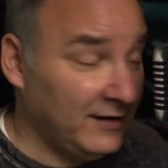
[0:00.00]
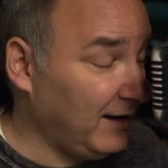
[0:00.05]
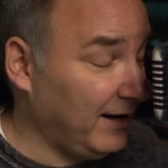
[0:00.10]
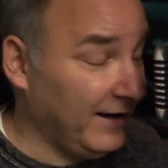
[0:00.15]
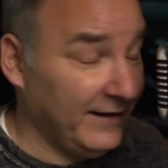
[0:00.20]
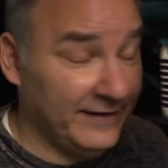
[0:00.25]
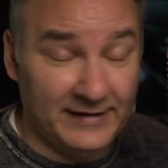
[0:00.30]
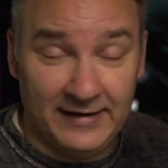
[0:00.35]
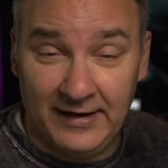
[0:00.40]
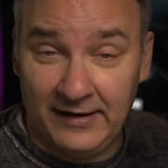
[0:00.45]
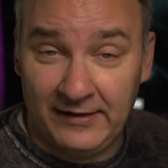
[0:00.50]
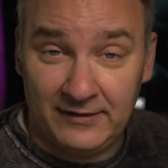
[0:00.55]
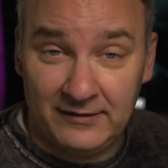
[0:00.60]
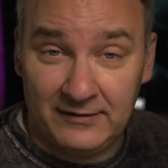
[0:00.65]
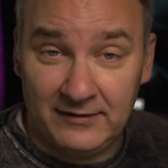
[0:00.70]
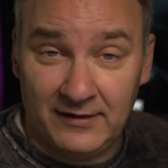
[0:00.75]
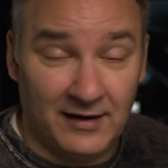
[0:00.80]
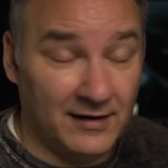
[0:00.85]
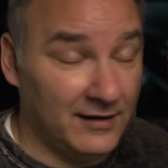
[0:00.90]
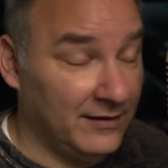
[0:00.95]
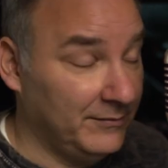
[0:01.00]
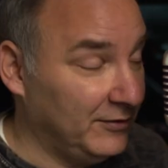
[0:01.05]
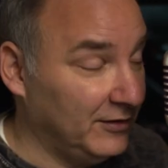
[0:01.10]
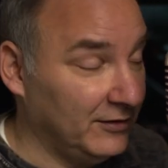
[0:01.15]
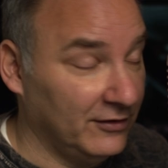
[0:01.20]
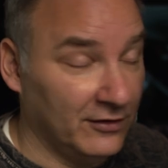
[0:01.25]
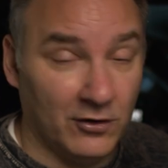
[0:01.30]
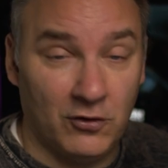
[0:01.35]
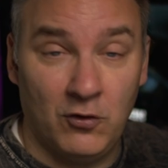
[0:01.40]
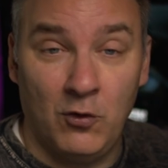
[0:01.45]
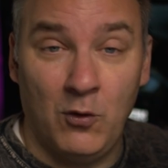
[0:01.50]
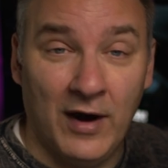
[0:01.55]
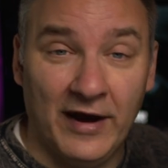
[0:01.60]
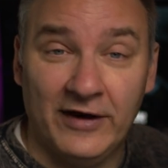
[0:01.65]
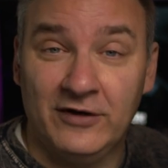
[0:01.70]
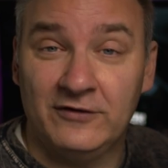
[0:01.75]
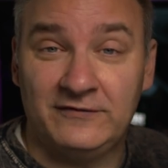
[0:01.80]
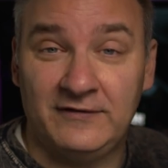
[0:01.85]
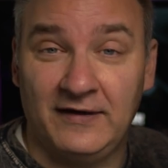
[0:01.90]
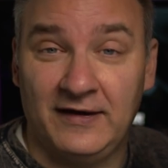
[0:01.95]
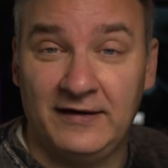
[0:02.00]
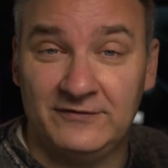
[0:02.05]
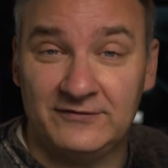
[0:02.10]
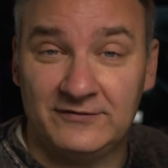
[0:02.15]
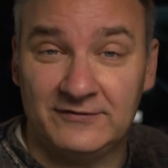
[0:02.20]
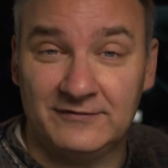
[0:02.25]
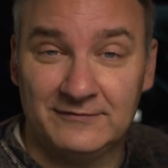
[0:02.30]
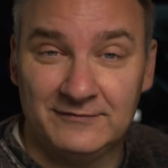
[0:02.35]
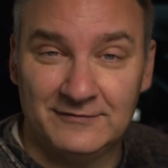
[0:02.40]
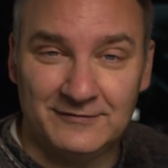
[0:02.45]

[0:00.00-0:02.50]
I get it. I'm an acquired taste.